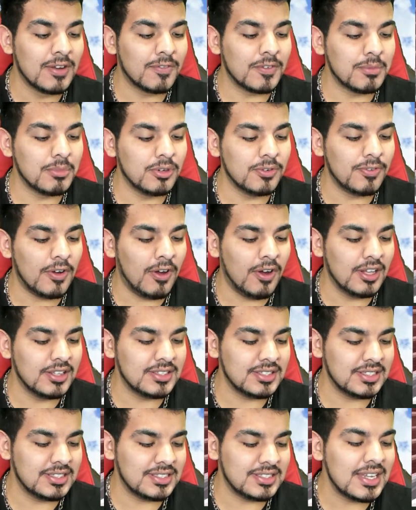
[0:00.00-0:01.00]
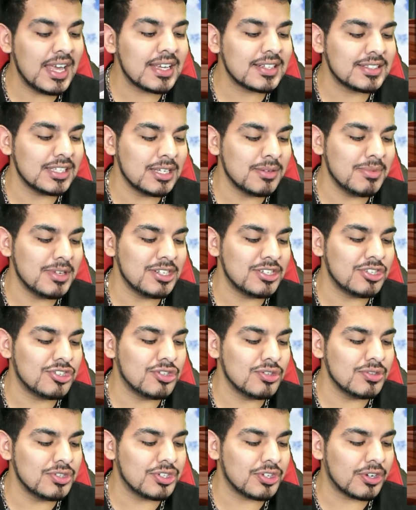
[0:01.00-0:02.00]
We move on to this next image.
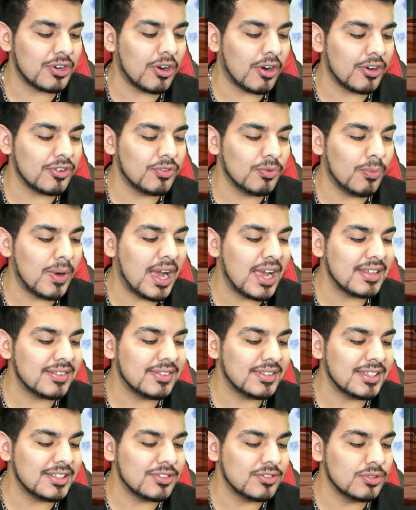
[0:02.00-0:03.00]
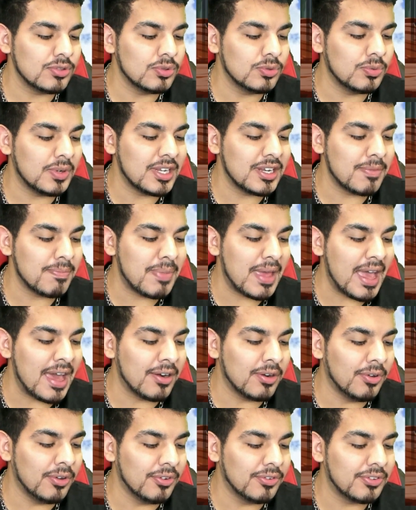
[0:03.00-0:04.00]
Choose your cards wisely to win
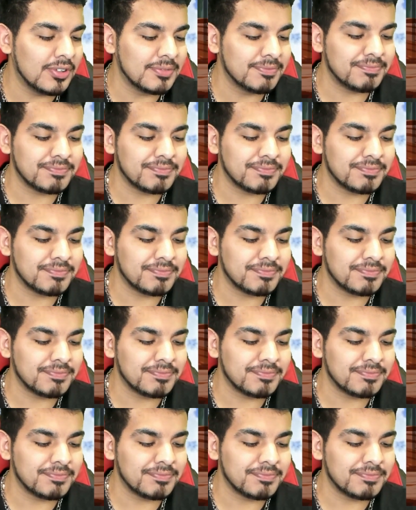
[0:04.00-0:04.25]
battles.